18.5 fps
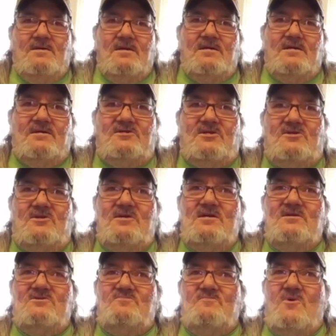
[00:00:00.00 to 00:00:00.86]
uh,
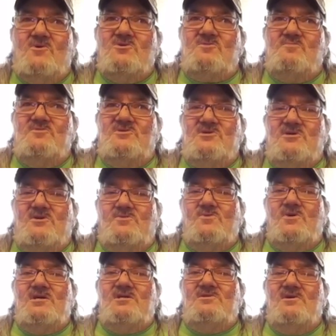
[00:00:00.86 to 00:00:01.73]
today's supposed to be a
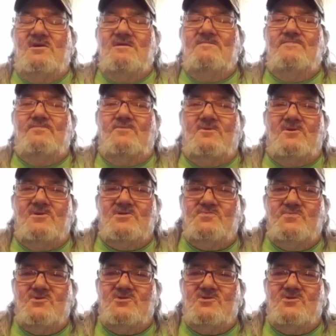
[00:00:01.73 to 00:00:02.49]
great day for us.